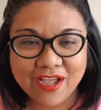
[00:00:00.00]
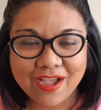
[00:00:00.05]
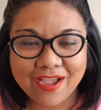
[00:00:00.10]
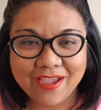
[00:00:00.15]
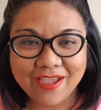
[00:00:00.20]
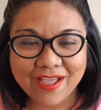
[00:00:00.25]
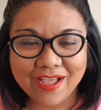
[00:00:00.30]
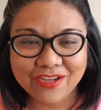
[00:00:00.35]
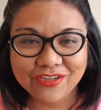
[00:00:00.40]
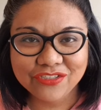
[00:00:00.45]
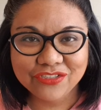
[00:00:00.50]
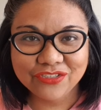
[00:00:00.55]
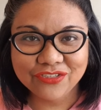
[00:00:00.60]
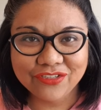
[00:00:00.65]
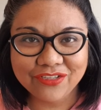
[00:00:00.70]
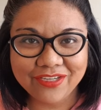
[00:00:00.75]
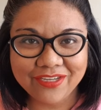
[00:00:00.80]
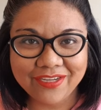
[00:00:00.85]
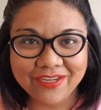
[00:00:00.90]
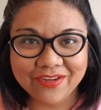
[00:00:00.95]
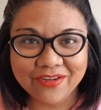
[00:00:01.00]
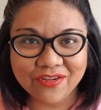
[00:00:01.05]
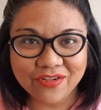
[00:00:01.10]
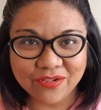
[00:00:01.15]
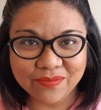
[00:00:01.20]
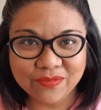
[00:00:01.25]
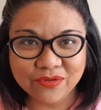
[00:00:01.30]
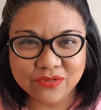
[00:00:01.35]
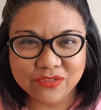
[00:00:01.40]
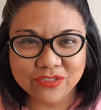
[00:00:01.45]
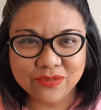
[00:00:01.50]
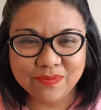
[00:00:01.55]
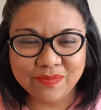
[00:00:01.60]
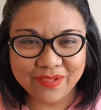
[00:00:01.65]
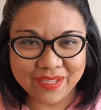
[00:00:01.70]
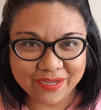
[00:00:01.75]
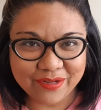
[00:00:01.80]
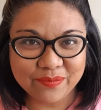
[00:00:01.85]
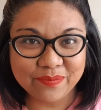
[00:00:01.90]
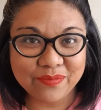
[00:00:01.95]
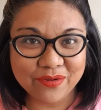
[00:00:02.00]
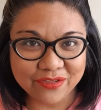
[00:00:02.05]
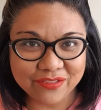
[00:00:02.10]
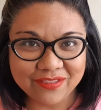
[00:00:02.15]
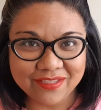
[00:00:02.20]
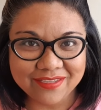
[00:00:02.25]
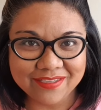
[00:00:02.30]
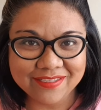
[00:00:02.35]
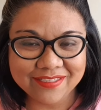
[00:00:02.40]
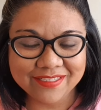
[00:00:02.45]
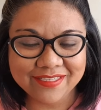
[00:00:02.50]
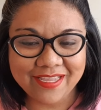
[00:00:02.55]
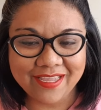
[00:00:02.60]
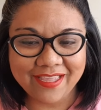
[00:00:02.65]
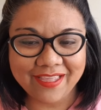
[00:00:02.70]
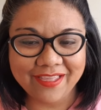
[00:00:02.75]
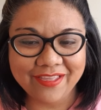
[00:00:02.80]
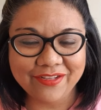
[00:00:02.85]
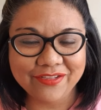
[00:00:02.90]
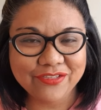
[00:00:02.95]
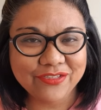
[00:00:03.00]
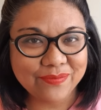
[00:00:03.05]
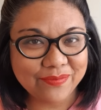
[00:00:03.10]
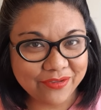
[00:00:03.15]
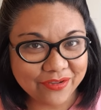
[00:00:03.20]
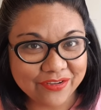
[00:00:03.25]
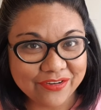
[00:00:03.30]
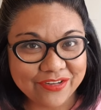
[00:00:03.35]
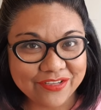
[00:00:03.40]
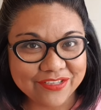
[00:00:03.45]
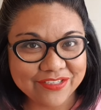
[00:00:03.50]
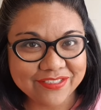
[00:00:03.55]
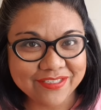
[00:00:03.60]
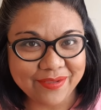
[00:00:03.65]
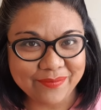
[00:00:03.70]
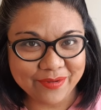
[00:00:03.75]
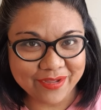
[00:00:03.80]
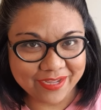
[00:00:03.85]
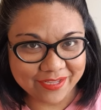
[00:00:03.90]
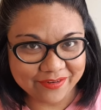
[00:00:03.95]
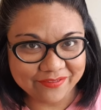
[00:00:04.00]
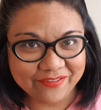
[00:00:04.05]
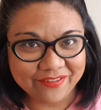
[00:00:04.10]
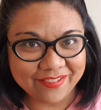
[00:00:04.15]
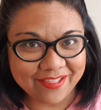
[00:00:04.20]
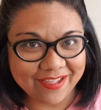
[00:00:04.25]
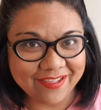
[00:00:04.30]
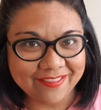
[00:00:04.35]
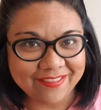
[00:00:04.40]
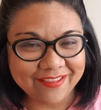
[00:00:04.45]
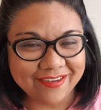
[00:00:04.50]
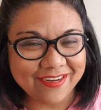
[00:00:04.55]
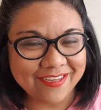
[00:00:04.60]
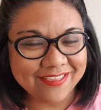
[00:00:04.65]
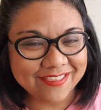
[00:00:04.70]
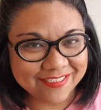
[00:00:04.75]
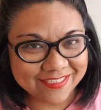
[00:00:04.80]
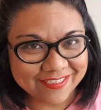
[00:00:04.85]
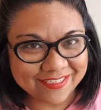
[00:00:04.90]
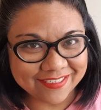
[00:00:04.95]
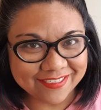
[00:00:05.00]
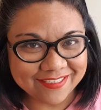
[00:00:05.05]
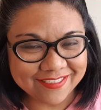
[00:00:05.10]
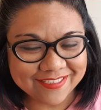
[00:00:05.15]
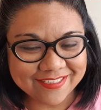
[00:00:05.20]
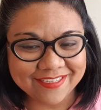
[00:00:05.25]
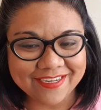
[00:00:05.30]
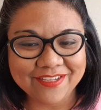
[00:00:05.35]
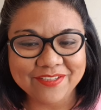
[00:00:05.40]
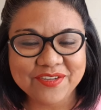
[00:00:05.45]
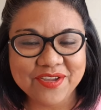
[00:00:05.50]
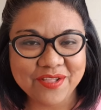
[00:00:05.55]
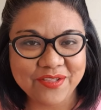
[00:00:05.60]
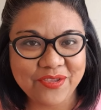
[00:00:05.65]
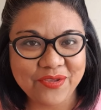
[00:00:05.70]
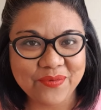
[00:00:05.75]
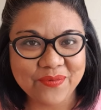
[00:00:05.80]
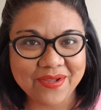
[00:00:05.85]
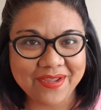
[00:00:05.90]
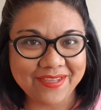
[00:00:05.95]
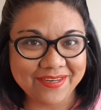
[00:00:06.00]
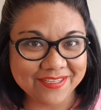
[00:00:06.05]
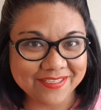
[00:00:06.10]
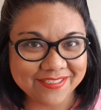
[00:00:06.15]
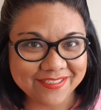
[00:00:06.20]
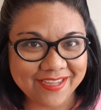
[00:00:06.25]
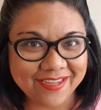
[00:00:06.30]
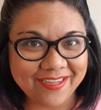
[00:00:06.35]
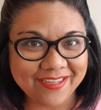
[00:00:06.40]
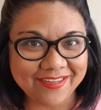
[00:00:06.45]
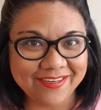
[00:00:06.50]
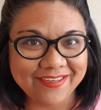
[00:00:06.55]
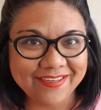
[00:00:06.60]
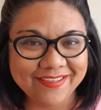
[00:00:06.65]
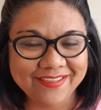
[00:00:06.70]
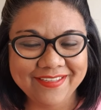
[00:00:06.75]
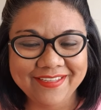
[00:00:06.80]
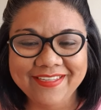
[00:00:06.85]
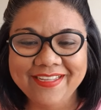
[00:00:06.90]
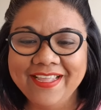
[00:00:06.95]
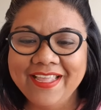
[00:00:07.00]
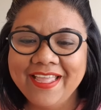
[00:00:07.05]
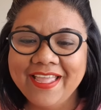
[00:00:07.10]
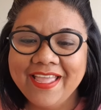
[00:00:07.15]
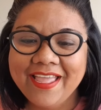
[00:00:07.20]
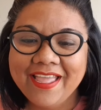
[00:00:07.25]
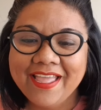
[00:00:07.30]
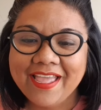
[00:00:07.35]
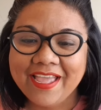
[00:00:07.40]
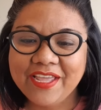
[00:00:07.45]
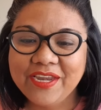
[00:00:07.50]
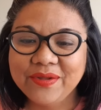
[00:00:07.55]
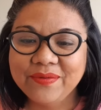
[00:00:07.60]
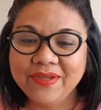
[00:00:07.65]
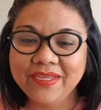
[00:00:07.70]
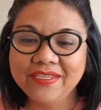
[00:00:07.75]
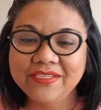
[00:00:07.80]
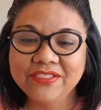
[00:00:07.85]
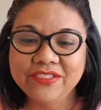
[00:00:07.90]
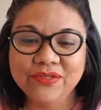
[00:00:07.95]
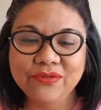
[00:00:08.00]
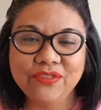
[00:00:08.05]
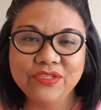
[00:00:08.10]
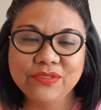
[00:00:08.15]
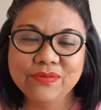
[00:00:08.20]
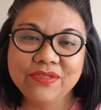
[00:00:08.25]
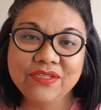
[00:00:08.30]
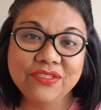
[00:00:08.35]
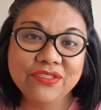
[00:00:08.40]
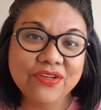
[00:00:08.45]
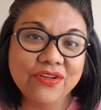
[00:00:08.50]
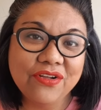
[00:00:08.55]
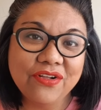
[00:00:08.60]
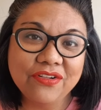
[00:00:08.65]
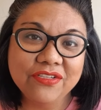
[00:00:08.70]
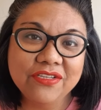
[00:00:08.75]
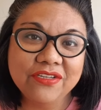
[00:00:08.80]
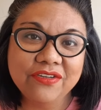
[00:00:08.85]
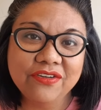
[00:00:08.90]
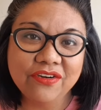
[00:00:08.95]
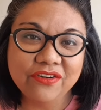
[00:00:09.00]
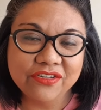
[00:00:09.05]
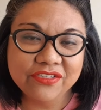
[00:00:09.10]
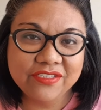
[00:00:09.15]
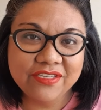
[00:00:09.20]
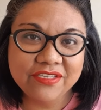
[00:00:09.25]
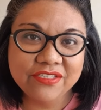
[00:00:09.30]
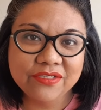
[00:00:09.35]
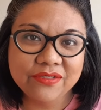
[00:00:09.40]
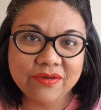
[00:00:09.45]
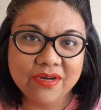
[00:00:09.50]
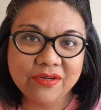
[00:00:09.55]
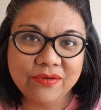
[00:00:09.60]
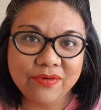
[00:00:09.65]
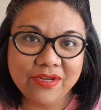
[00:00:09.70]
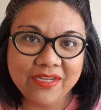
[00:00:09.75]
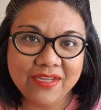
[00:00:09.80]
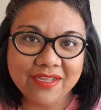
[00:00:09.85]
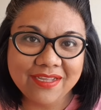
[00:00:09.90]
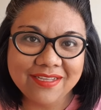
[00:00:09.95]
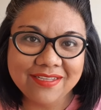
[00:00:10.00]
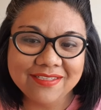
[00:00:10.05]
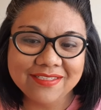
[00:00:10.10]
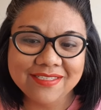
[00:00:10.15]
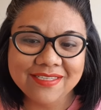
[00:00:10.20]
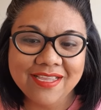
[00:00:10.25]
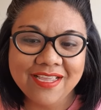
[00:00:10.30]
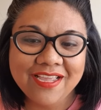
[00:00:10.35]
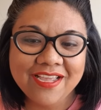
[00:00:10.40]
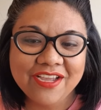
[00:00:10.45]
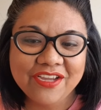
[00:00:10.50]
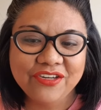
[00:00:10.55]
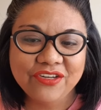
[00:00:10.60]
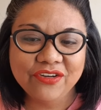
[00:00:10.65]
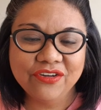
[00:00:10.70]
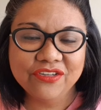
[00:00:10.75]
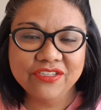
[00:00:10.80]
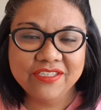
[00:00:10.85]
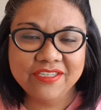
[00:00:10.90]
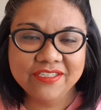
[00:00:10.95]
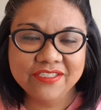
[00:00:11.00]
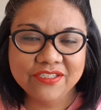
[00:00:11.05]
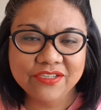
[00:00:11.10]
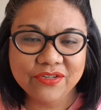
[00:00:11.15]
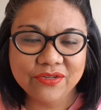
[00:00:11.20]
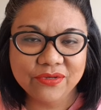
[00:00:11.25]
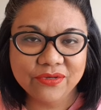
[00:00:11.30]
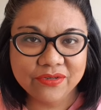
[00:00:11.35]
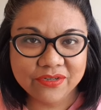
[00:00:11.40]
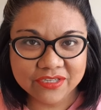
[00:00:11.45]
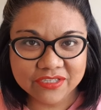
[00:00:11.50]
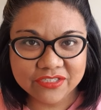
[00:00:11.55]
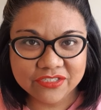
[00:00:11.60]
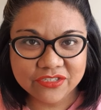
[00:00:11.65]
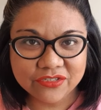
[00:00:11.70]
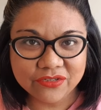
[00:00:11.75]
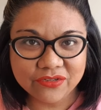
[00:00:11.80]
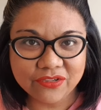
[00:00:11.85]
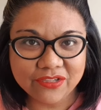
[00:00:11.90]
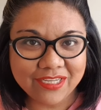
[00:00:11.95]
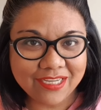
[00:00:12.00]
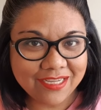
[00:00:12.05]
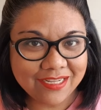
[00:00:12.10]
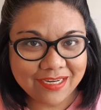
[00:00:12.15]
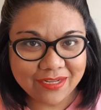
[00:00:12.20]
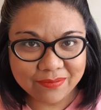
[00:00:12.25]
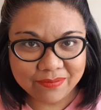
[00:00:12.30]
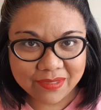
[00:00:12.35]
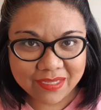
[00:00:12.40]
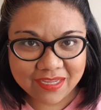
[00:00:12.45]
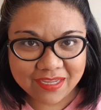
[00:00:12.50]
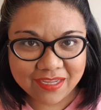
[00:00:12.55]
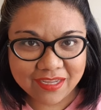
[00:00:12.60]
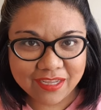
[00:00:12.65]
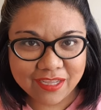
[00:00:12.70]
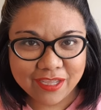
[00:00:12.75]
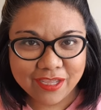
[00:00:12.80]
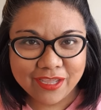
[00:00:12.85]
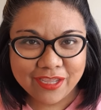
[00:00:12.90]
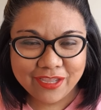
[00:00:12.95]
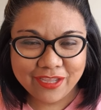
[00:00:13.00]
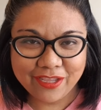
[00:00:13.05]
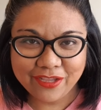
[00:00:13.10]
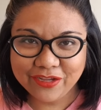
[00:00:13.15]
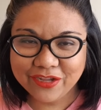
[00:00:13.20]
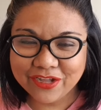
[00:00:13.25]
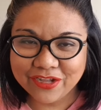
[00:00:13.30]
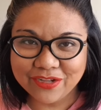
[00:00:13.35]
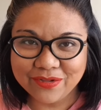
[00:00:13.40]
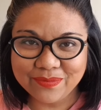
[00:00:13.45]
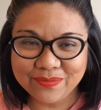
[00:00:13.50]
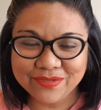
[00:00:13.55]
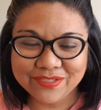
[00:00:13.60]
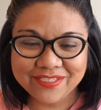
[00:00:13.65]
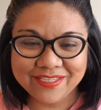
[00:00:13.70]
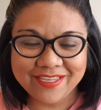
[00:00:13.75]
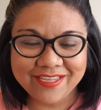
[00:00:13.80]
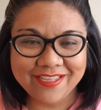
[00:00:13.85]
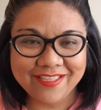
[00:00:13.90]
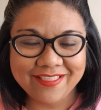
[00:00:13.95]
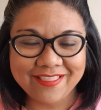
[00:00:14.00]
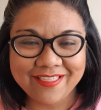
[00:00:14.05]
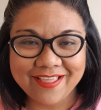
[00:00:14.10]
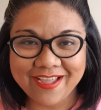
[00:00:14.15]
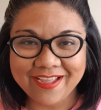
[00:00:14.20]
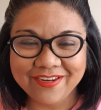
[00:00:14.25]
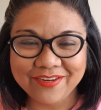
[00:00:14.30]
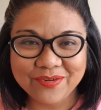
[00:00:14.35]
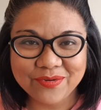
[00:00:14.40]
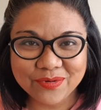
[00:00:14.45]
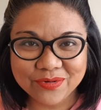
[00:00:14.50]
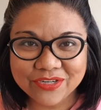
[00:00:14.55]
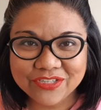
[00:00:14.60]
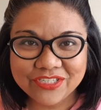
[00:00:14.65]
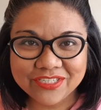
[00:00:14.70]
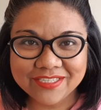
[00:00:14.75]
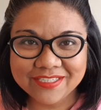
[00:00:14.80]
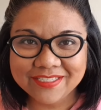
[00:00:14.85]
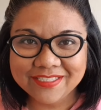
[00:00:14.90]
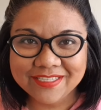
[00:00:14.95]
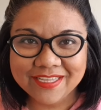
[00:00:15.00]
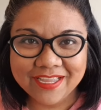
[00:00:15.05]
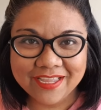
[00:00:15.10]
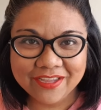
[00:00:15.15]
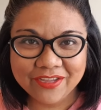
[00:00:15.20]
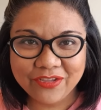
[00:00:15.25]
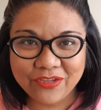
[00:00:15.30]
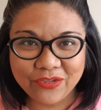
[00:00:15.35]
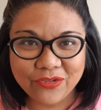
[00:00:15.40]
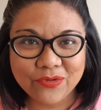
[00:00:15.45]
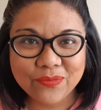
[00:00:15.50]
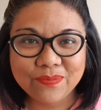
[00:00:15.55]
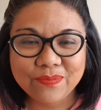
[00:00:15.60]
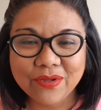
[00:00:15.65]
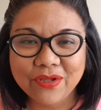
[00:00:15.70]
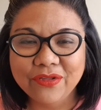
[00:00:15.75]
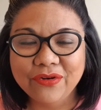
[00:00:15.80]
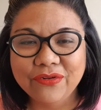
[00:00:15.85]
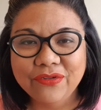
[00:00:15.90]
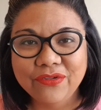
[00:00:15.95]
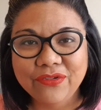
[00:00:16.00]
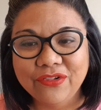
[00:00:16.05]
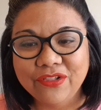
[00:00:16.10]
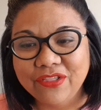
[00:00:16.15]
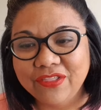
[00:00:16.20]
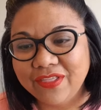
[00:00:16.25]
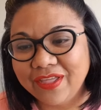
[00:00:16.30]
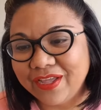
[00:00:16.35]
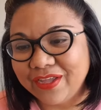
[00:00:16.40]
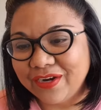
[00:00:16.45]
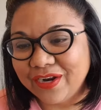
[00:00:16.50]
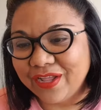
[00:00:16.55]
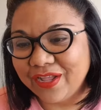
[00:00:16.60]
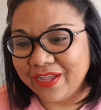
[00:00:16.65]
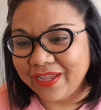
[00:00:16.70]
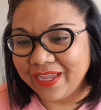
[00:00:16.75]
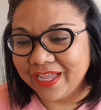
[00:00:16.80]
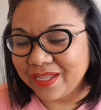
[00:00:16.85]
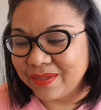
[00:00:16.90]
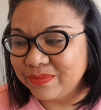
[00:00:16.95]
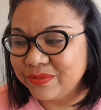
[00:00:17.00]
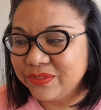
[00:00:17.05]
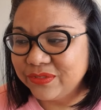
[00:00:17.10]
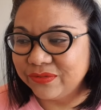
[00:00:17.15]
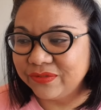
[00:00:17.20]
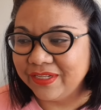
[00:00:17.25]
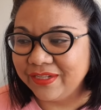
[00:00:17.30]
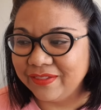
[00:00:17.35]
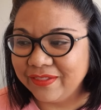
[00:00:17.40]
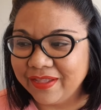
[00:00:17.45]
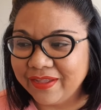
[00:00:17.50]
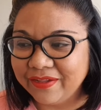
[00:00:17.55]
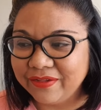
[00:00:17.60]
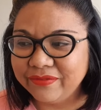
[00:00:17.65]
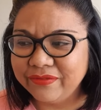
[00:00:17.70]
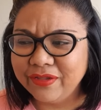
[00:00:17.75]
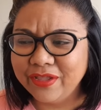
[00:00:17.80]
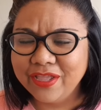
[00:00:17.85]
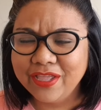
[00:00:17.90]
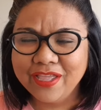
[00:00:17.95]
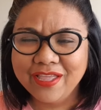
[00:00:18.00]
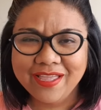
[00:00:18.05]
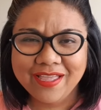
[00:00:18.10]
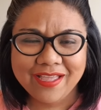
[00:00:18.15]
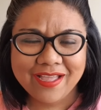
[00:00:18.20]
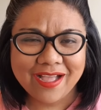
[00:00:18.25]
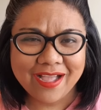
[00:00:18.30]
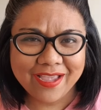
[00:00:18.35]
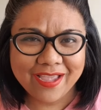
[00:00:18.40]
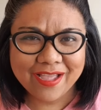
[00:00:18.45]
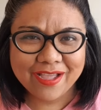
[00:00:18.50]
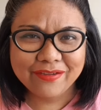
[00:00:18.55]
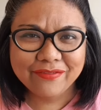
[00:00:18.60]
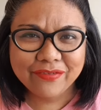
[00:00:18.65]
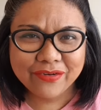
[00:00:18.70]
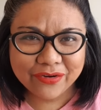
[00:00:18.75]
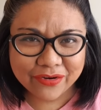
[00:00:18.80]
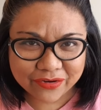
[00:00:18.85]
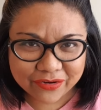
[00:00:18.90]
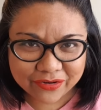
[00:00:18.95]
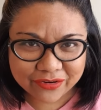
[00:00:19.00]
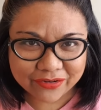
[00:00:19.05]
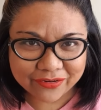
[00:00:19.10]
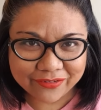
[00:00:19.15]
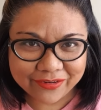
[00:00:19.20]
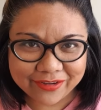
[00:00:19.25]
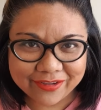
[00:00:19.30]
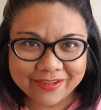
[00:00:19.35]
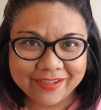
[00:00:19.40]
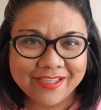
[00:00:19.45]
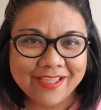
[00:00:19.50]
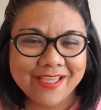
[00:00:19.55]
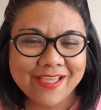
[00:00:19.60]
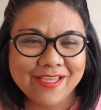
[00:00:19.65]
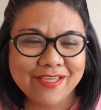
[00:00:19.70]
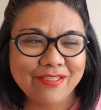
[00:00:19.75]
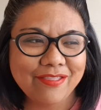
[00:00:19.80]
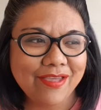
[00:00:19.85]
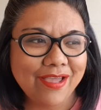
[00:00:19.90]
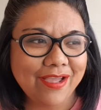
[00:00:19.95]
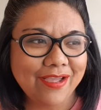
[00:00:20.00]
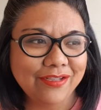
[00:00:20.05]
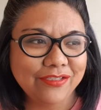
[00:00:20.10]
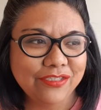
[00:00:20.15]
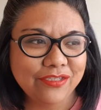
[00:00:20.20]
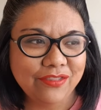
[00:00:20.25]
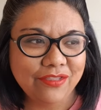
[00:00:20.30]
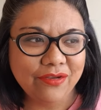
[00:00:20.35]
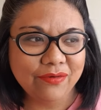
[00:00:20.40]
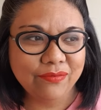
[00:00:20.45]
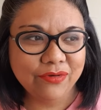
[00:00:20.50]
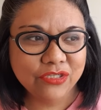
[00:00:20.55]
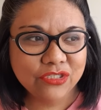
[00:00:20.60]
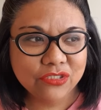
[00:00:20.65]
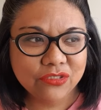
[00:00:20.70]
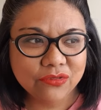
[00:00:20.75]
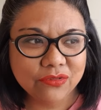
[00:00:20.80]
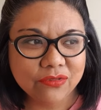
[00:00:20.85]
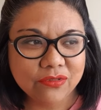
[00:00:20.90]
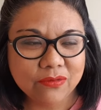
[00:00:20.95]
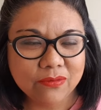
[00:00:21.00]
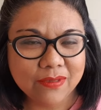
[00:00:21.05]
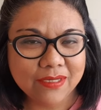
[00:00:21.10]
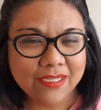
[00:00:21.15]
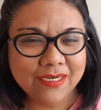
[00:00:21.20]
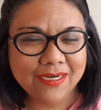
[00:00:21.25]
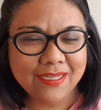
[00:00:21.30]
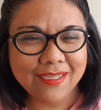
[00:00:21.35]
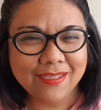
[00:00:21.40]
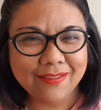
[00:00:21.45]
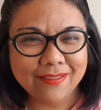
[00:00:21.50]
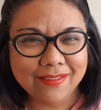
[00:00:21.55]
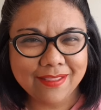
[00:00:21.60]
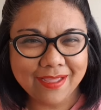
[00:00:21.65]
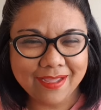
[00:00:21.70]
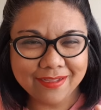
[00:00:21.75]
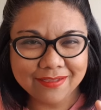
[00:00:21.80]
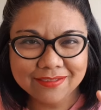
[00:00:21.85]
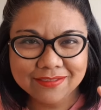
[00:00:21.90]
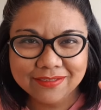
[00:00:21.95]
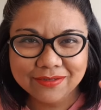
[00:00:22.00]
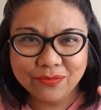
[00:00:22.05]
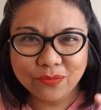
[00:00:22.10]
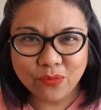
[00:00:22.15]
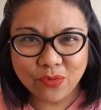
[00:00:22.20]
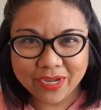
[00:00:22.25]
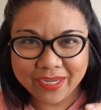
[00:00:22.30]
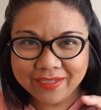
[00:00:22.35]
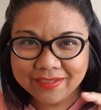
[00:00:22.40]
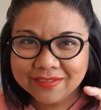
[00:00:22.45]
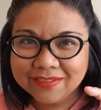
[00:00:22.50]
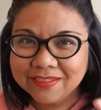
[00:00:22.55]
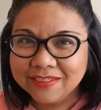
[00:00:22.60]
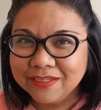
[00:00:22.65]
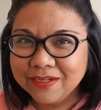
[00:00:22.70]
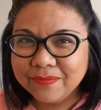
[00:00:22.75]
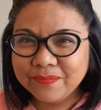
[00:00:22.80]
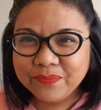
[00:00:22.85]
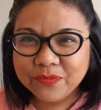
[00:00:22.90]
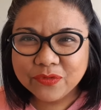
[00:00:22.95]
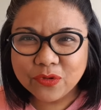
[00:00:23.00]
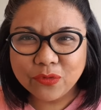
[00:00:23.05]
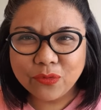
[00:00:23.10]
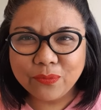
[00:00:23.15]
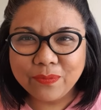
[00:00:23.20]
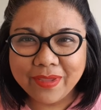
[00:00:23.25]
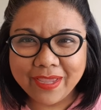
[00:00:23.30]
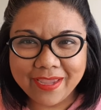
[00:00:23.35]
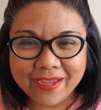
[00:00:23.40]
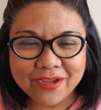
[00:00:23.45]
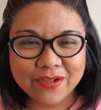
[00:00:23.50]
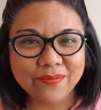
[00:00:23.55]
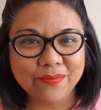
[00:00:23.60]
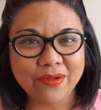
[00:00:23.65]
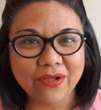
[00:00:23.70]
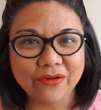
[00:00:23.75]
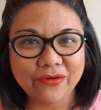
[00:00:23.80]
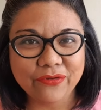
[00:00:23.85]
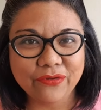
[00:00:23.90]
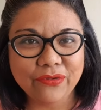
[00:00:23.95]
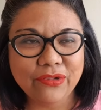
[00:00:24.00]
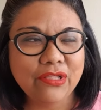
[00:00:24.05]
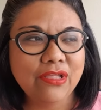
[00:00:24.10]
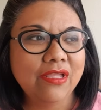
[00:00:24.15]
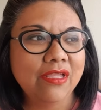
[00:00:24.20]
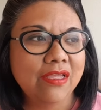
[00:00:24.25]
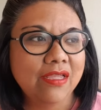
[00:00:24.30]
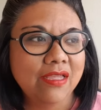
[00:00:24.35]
I actually almost blind bought this, and to be honest, I'm kind of glad that I didn't, and I'll tell you why in a second. Anyways, so this one is called Narciso Rodriguez Narciso Cristal EdP. It comes in that gorgeous cube bottle that I absolutely love. I have heard that the original one in that white opaque bottle,